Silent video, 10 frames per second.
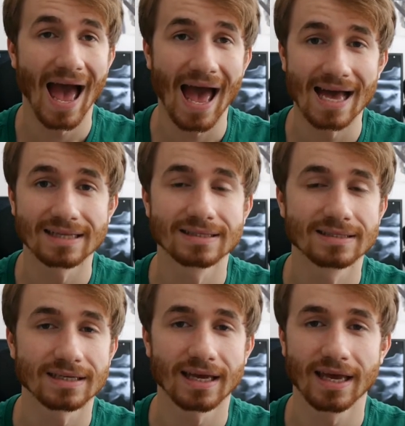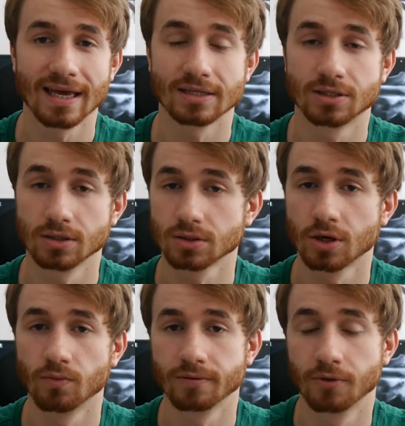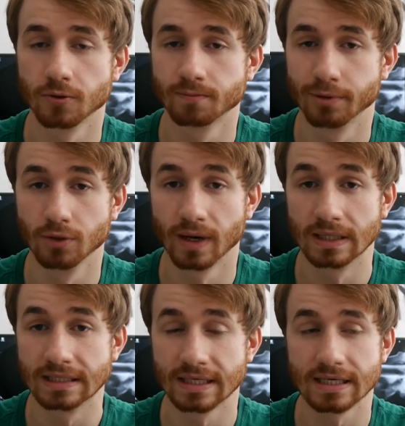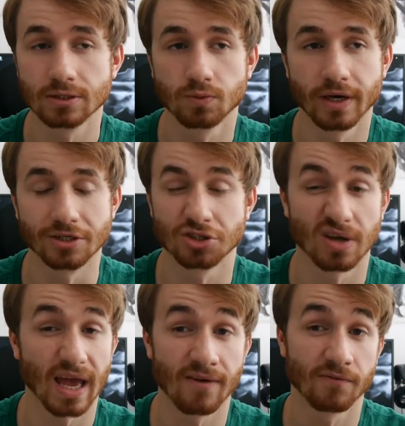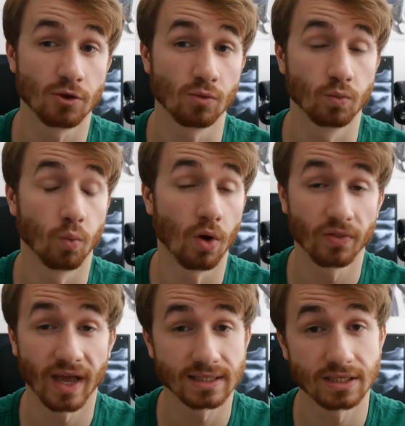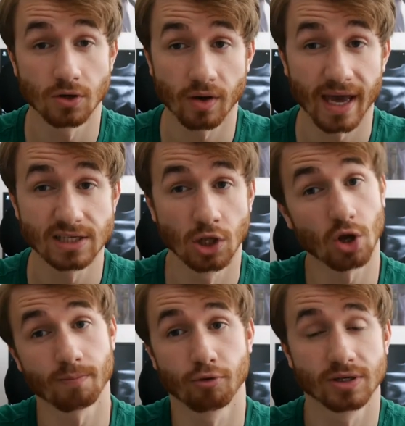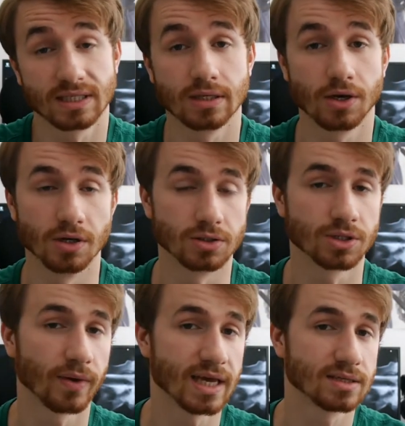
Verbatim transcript: and it does come with those blue LEDs which if you want that in your case look pretty good so it